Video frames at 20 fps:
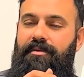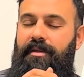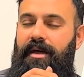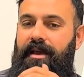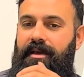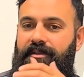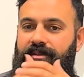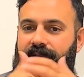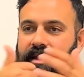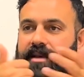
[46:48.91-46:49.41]

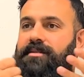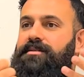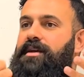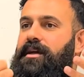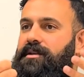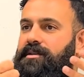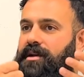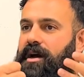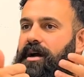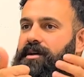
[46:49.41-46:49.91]
like things
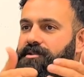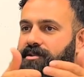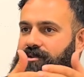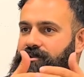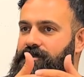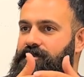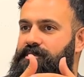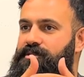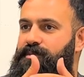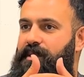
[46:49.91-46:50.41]
like dies are
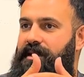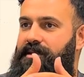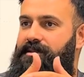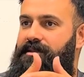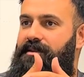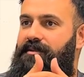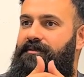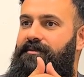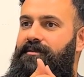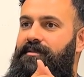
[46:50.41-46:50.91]
so
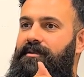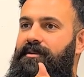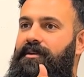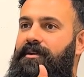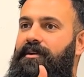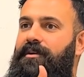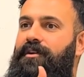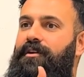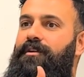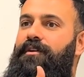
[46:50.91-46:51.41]
expensive
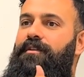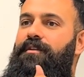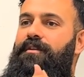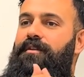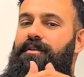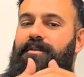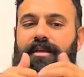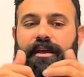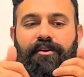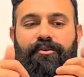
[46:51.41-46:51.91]

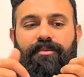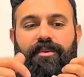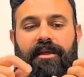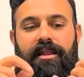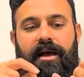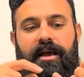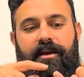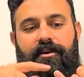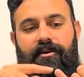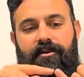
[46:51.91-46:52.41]
that you'd be
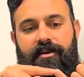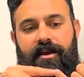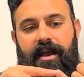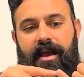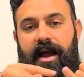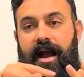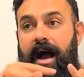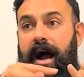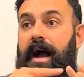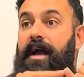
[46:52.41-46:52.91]
like,
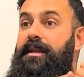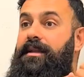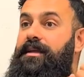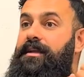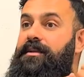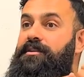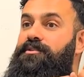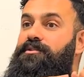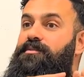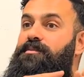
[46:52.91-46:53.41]
okay, I
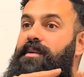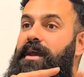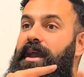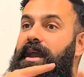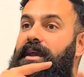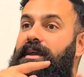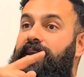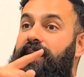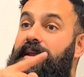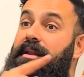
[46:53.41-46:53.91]
need to
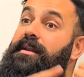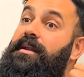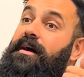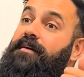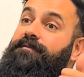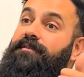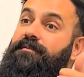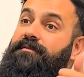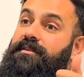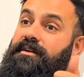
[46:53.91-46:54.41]
make
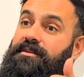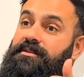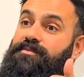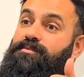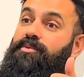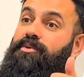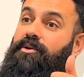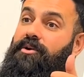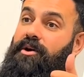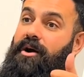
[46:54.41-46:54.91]
enough of
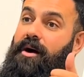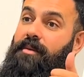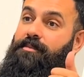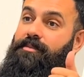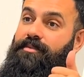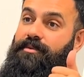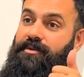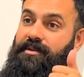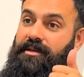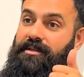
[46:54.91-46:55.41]
this
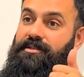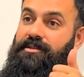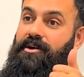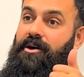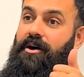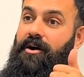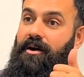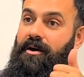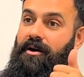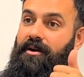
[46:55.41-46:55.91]
this
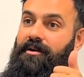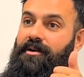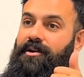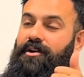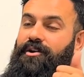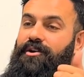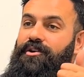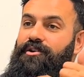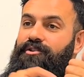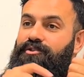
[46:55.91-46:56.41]
car
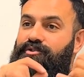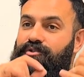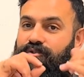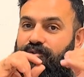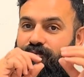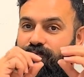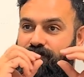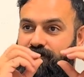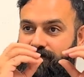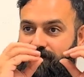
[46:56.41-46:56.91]

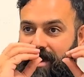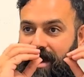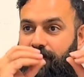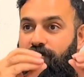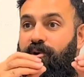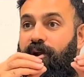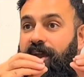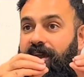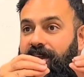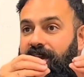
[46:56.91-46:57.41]
to make,
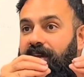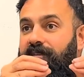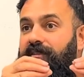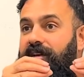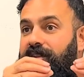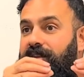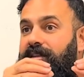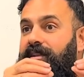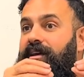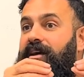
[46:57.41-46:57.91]
break
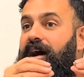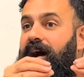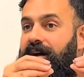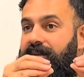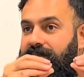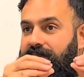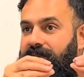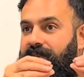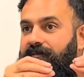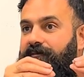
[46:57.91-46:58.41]
even on the
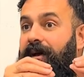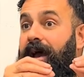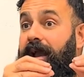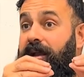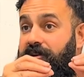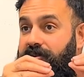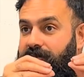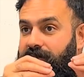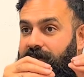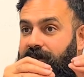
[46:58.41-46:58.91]
cost of the
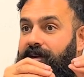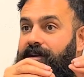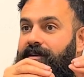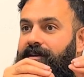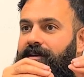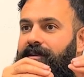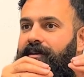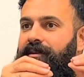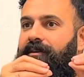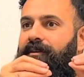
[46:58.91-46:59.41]
factory.
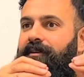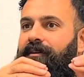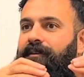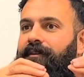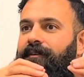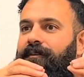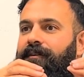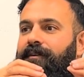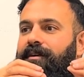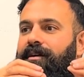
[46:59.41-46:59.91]

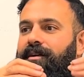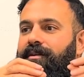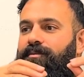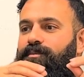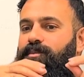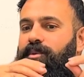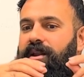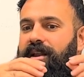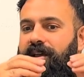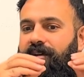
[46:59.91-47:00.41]

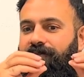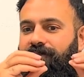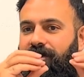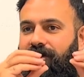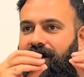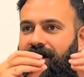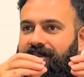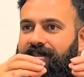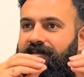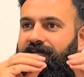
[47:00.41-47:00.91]
But if the
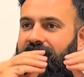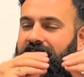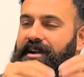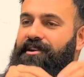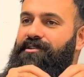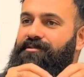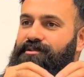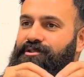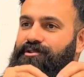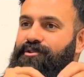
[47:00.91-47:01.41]
cost of the
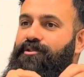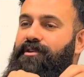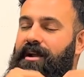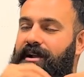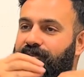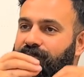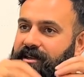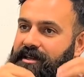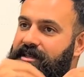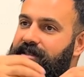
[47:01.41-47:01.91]
factory was
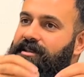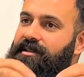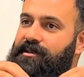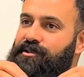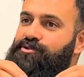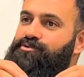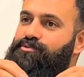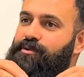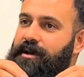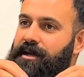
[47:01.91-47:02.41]
lower, I could easily
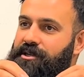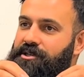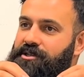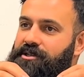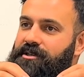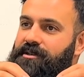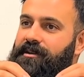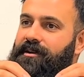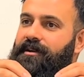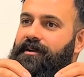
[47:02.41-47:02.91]

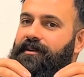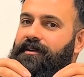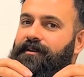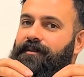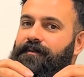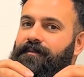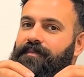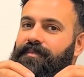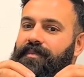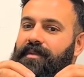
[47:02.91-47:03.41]
switch.
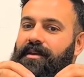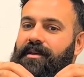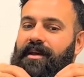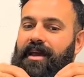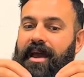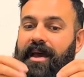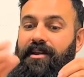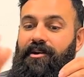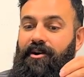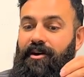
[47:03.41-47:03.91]
Yeah.
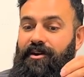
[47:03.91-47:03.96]
And